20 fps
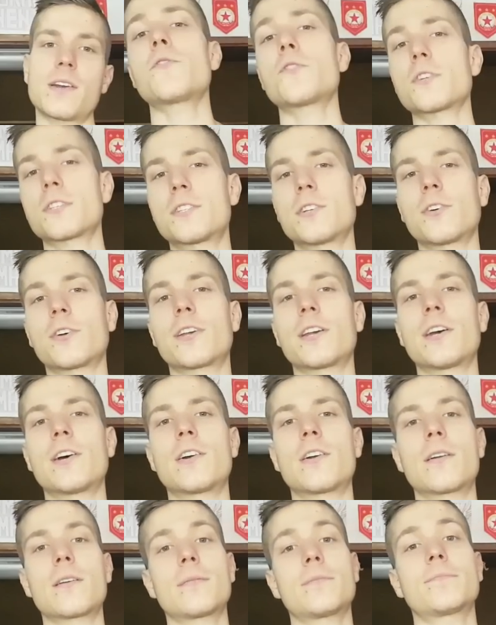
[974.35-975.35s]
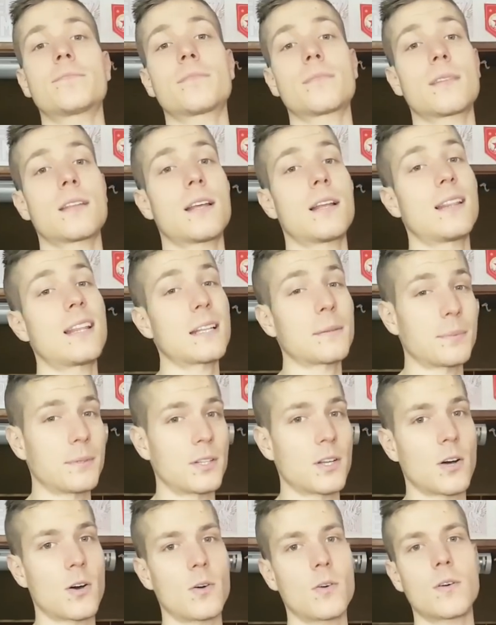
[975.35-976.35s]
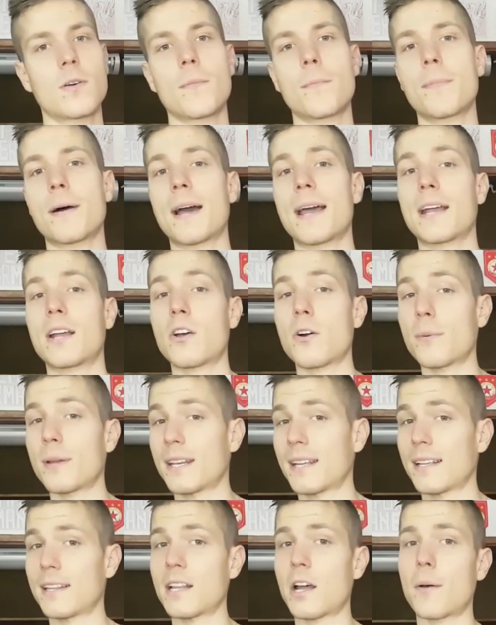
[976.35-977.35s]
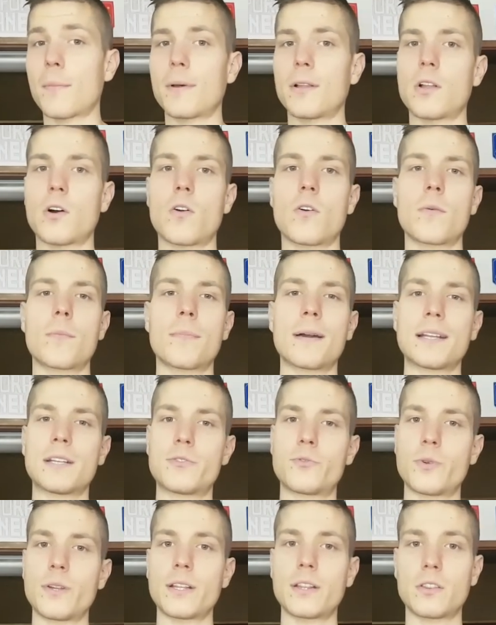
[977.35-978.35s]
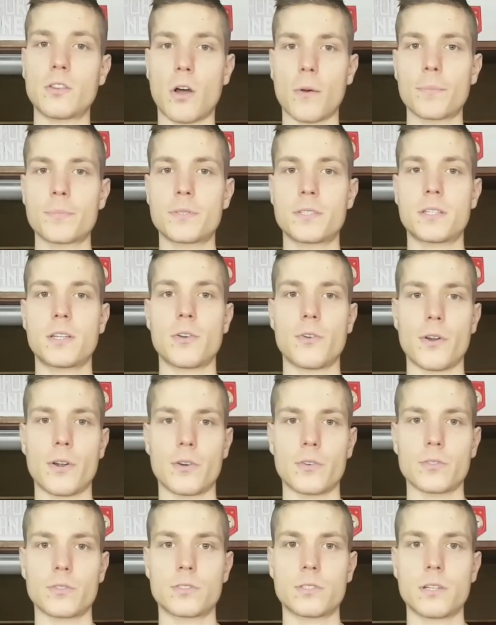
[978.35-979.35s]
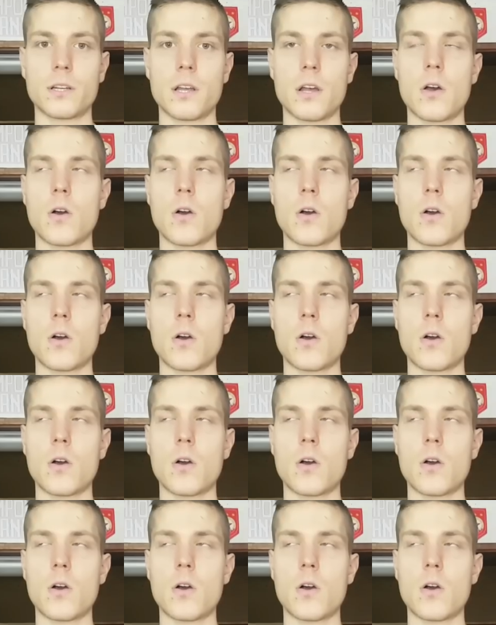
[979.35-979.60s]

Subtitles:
If you're still here, let me know by commenting down below my 3 top cereals,